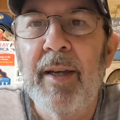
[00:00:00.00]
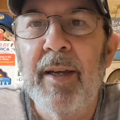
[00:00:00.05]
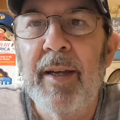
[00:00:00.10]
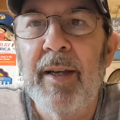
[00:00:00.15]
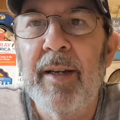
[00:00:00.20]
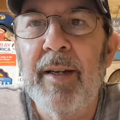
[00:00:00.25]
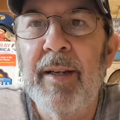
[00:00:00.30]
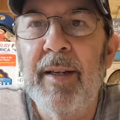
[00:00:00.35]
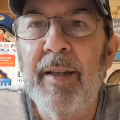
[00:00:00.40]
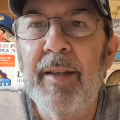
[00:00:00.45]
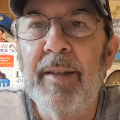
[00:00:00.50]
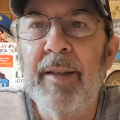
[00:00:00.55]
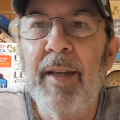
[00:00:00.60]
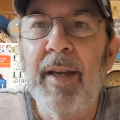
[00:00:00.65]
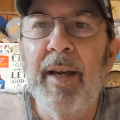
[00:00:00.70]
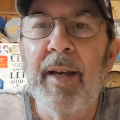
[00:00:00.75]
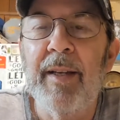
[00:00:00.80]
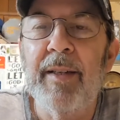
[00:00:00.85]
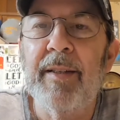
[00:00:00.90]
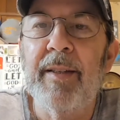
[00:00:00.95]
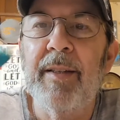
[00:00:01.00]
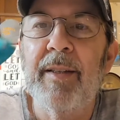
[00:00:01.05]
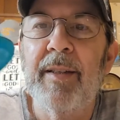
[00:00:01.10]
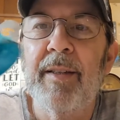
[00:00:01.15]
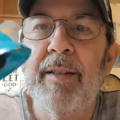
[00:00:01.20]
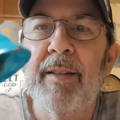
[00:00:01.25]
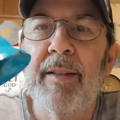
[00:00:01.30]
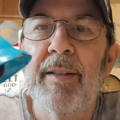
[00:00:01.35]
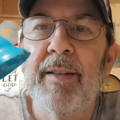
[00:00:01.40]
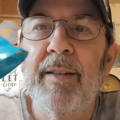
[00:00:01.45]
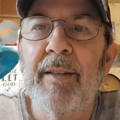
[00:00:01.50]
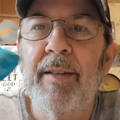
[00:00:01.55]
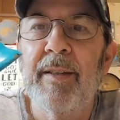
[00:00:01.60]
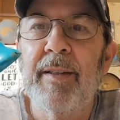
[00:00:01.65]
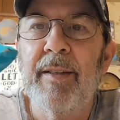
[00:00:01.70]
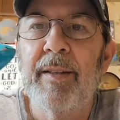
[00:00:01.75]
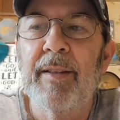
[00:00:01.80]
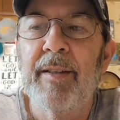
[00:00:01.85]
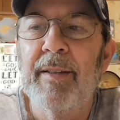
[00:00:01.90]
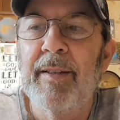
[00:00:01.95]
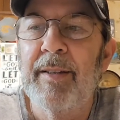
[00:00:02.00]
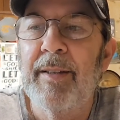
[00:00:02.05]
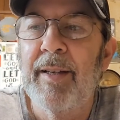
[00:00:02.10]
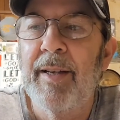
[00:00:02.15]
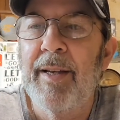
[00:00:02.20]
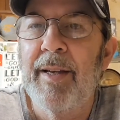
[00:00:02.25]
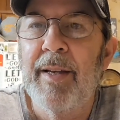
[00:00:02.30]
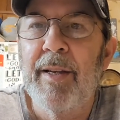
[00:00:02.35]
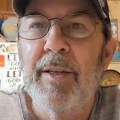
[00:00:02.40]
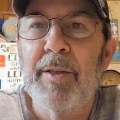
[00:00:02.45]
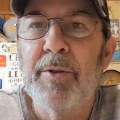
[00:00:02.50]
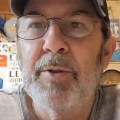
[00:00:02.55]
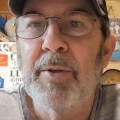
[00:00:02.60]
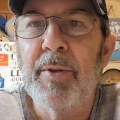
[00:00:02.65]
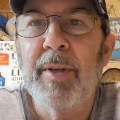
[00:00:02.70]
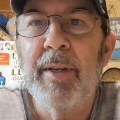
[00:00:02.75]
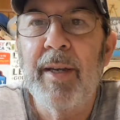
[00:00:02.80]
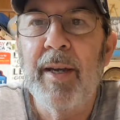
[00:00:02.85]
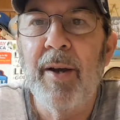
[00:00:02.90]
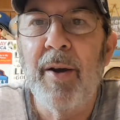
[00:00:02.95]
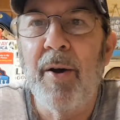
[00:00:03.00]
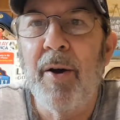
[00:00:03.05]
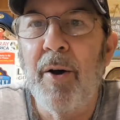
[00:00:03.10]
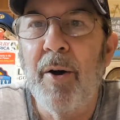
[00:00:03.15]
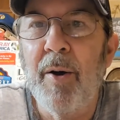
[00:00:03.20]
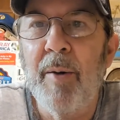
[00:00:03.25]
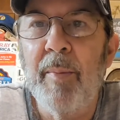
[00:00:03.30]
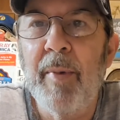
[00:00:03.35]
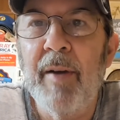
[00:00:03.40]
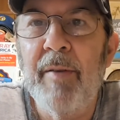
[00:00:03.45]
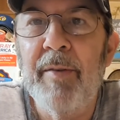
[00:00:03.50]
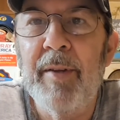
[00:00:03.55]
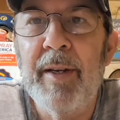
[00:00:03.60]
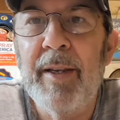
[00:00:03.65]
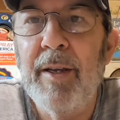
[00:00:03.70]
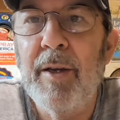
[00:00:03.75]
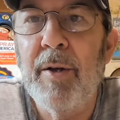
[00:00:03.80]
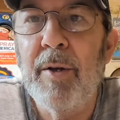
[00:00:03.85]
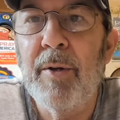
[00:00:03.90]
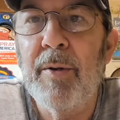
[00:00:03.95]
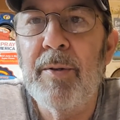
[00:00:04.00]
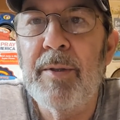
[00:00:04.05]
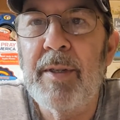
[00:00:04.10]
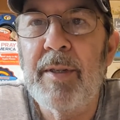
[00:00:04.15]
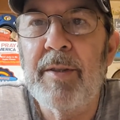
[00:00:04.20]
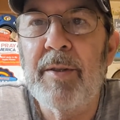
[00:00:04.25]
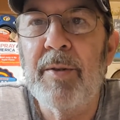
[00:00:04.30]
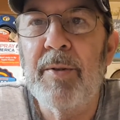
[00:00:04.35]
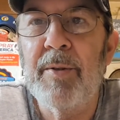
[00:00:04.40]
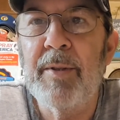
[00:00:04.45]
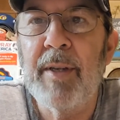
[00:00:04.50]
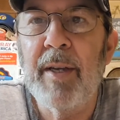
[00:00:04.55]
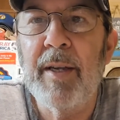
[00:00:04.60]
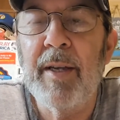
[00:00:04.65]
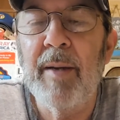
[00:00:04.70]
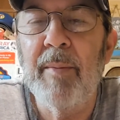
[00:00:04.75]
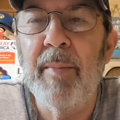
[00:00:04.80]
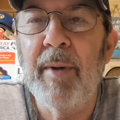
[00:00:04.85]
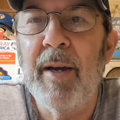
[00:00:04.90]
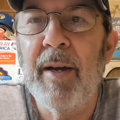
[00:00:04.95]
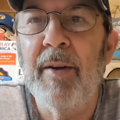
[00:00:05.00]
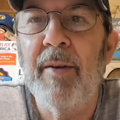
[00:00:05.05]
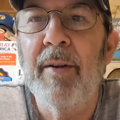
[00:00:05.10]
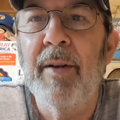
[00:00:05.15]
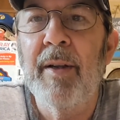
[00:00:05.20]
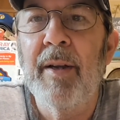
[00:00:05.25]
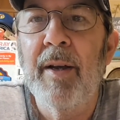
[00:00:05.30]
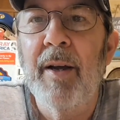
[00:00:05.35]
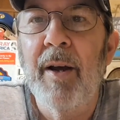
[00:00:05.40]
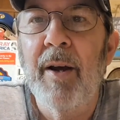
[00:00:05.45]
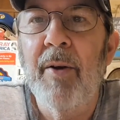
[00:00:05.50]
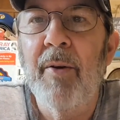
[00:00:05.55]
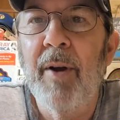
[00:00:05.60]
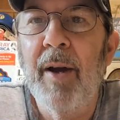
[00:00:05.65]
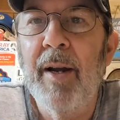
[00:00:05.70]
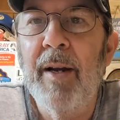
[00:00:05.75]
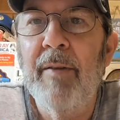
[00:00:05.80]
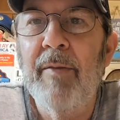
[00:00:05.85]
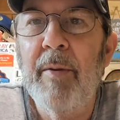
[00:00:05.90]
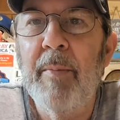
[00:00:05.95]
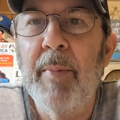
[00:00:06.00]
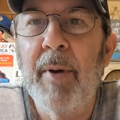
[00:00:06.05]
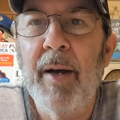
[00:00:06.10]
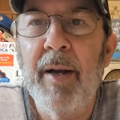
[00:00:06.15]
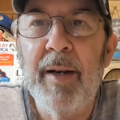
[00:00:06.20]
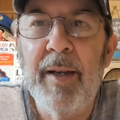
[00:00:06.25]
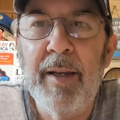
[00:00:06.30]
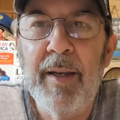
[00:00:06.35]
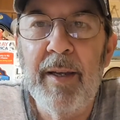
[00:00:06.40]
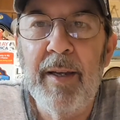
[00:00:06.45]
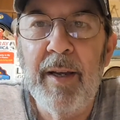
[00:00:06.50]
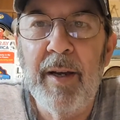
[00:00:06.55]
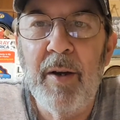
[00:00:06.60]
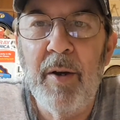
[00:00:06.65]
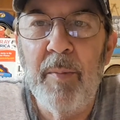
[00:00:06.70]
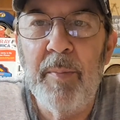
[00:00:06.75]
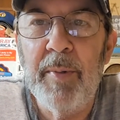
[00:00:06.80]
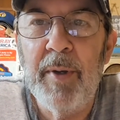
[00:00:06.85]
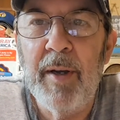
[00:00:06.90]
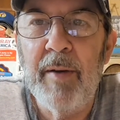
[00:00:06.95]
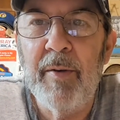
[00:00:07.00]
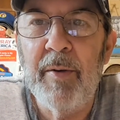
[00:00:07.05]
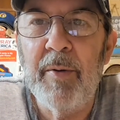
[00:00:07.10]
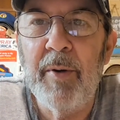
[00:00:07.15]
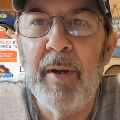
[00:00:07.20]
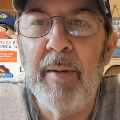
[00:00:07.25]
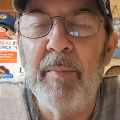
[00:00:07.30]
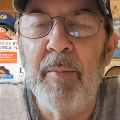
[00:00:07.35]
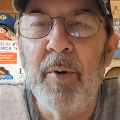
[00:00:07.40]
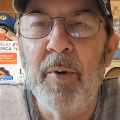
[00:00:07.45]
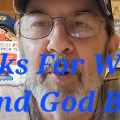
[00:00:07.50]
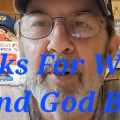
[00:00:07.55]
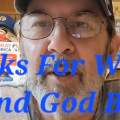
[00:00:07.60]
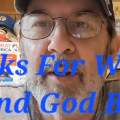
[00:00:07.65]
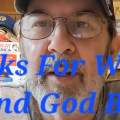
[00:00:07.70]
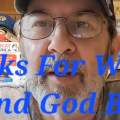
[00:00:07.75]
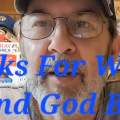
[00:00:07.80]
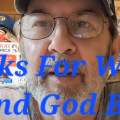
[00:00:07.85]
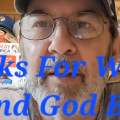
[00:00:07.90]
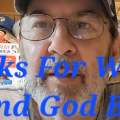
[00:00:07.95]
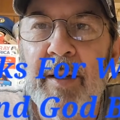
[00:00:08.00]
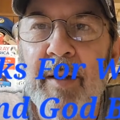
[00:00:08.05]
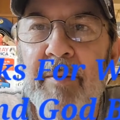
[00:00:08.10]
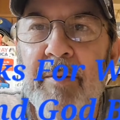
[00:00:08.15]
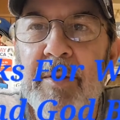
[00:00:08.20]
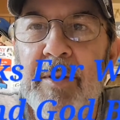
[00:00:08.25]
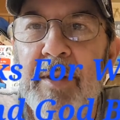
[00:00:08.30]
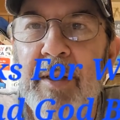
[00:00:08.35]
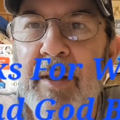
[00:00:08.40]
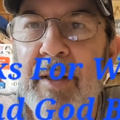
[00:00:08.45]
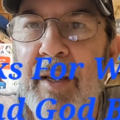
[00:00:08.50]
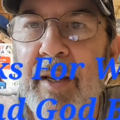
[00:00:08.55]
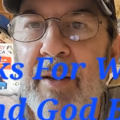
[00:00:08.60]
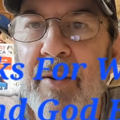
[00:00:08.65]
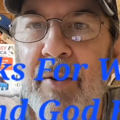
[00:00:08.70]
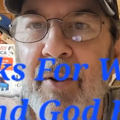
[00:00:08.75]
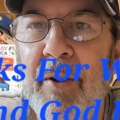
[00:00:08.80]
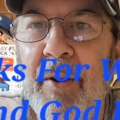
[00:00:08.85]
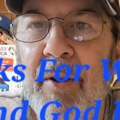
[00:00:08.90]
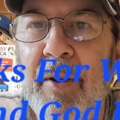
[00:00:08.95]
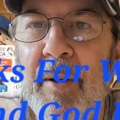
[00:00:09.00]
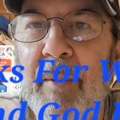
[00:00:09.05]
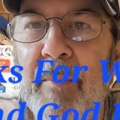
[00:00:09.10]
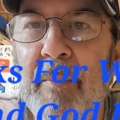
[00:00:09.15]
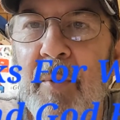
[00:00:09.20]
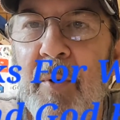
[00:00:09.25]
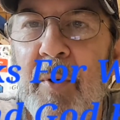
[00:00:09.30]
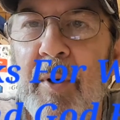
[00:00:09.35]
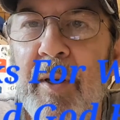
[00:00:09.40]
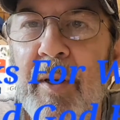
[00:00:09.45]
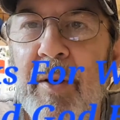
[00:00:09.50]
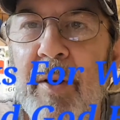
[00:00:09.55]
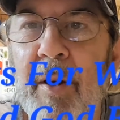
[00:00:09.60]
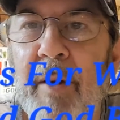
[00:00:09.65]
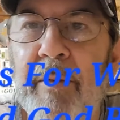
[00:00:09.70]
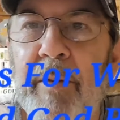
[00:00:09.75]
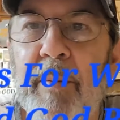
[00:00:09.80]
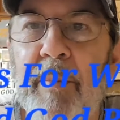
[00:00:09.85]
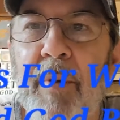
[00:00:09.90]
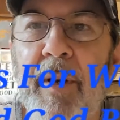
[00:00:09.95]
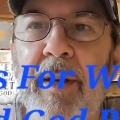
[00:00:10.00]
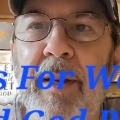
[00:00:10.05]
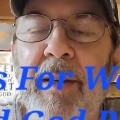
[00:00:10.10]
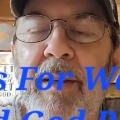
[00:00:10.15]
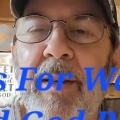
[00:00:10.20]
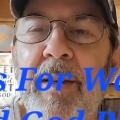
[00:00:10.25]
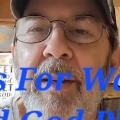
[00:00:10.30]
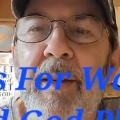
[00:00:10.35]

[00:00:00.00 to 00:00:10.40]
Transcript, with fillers: And hit that so you get all my videos as soon as they come out. All right, everybody. I hope you have a great morning. Love to see you later on a morning coffee break.